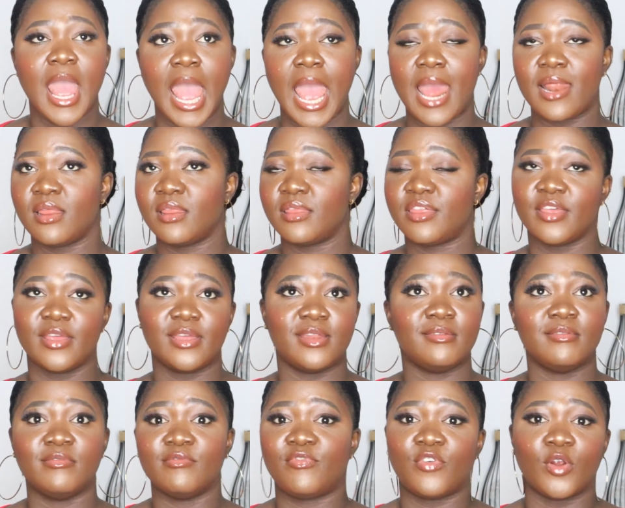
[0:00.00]

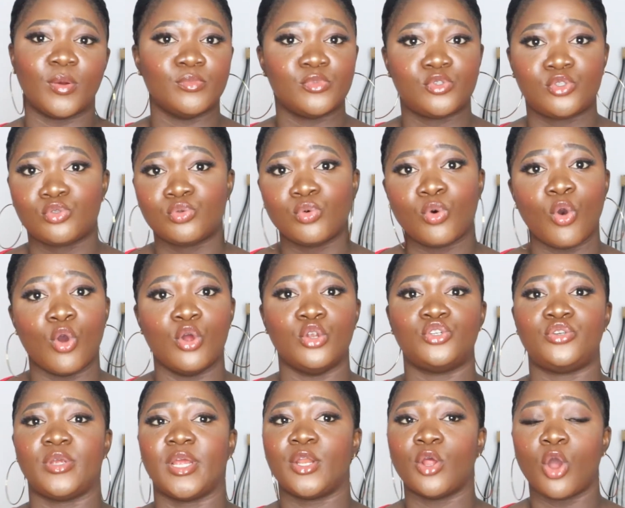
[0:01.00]
anything from
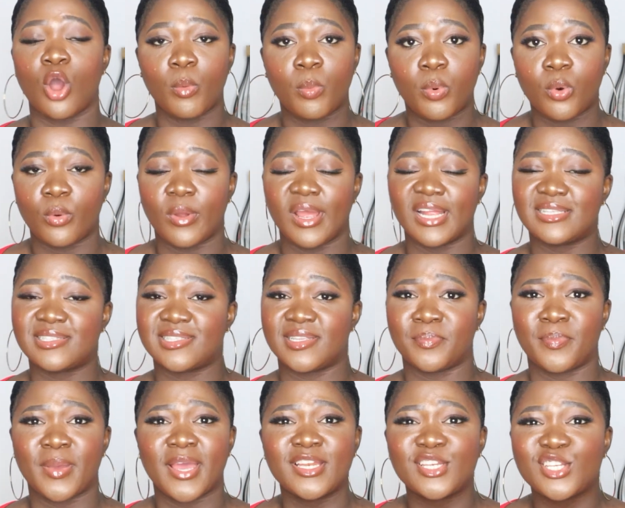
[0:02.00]
200 upwards,
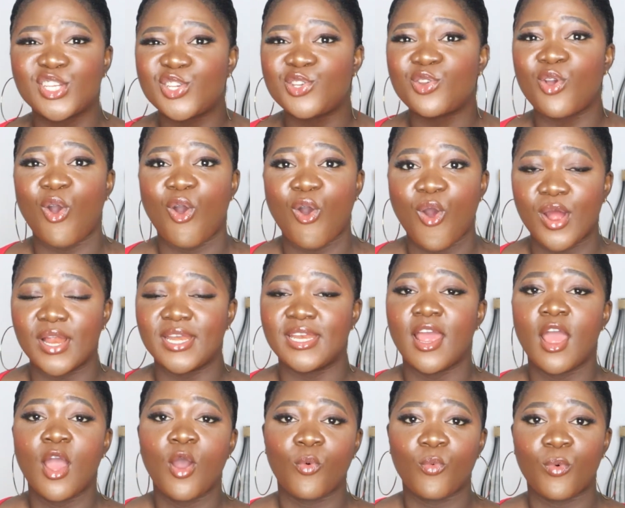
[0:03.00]
depending on
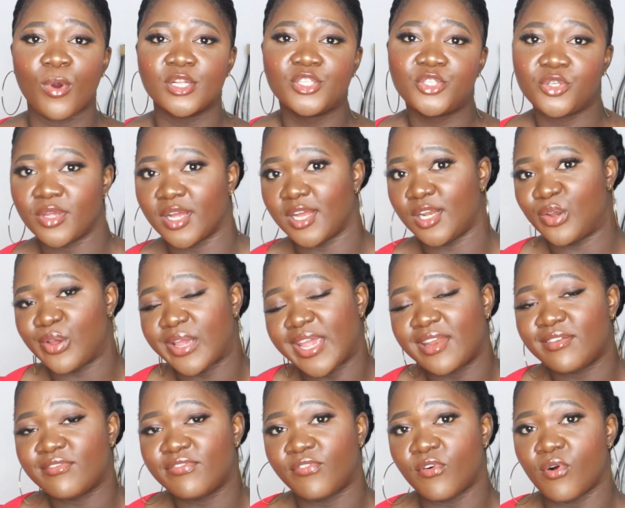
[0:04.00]
what you are
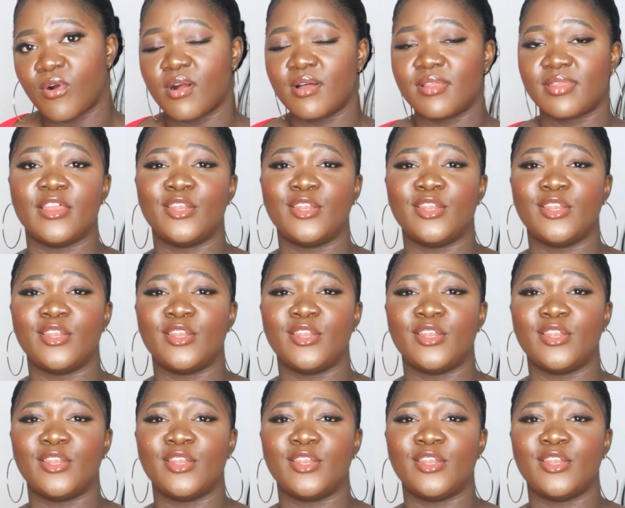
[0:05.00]
looking for,